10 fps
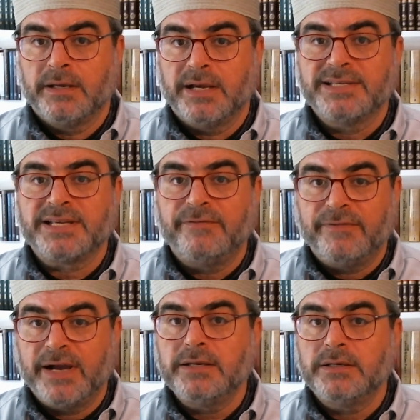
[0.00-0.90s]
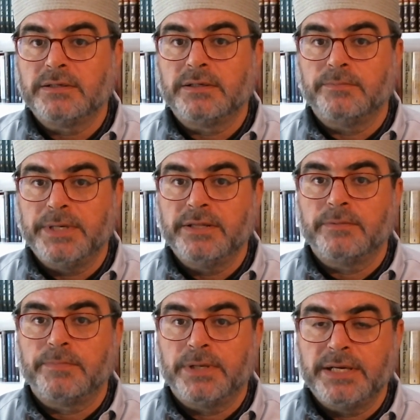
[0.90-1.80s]
as I find it to be the
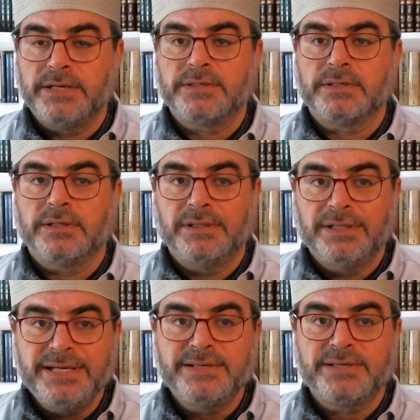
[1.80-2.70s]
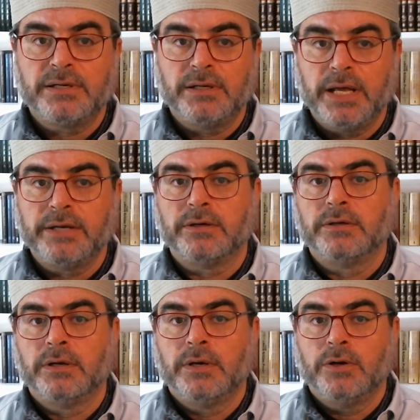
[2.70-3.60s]
place least cluttered
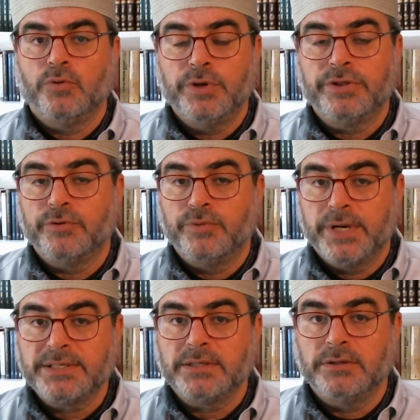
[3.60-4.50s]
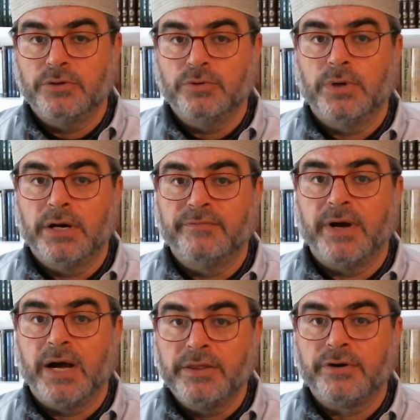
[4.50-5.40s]
with the residue of
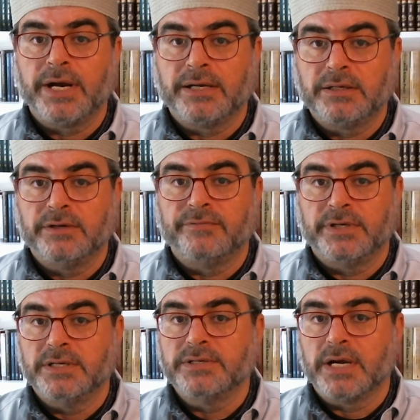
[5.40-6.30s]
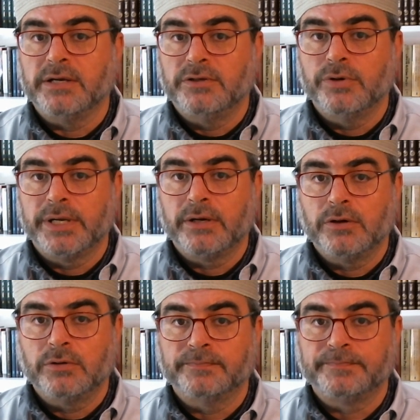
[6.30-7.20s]
other activities I do at home.